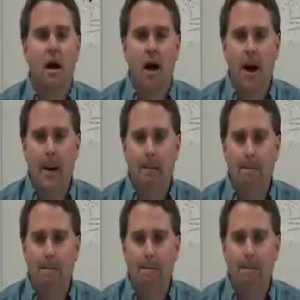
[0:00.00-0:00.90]

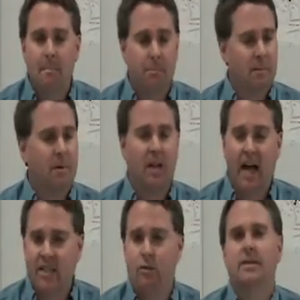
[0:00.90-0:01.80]

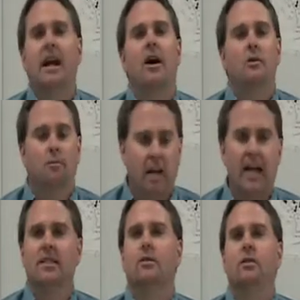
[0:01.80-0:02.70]
Glass was out,
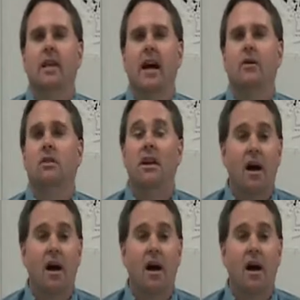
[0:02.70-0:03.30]
plastic was out.